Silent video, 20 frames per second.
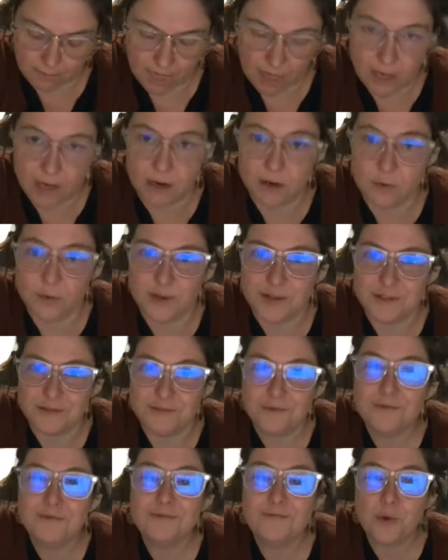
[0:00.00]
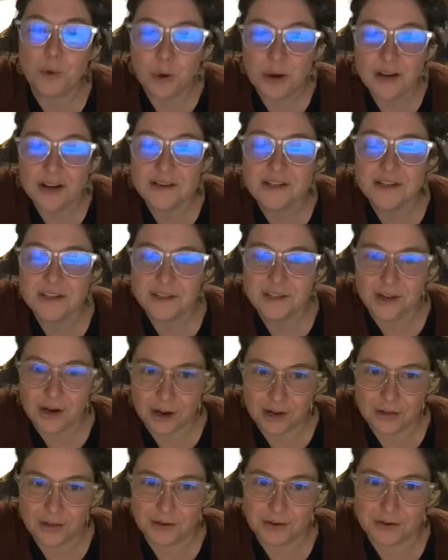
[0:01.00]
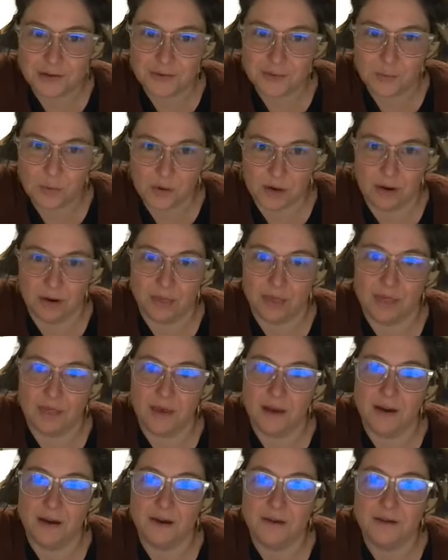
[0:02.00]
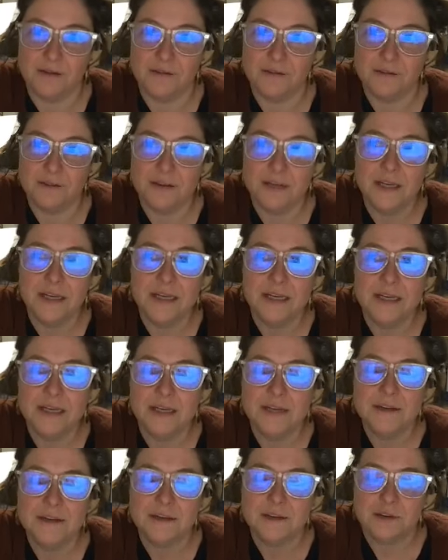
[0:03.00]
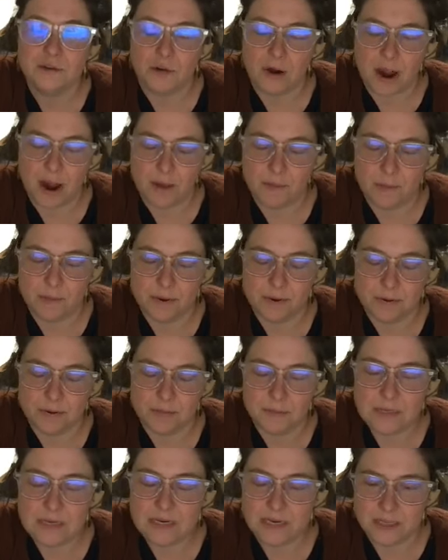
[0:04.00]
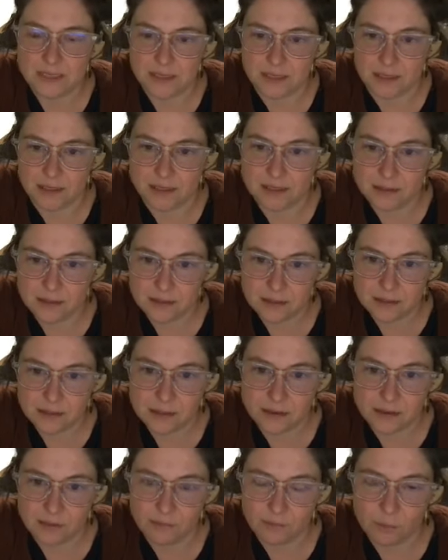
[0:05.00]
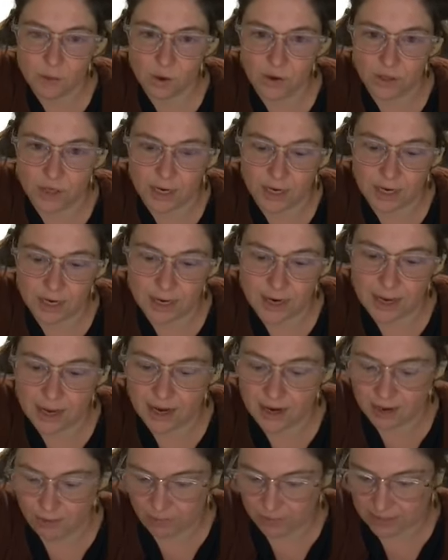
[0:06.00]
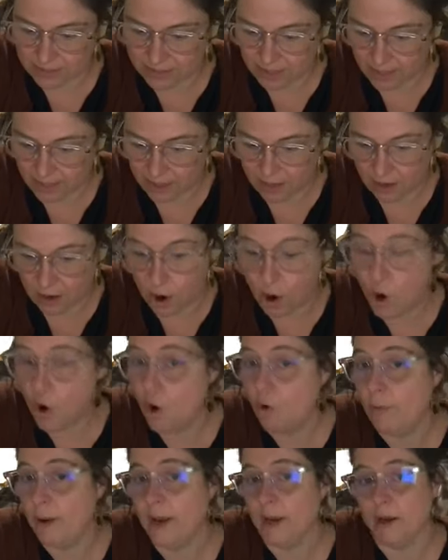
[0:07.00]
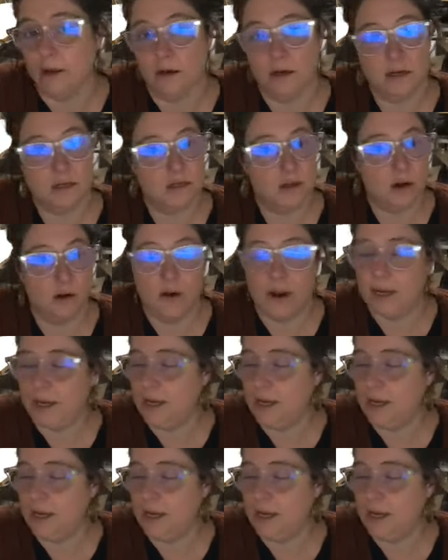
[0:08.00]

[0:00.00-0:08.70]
And it was $40 worth of scrap pieces of walnut. And I was saying, oh my goodness, no, I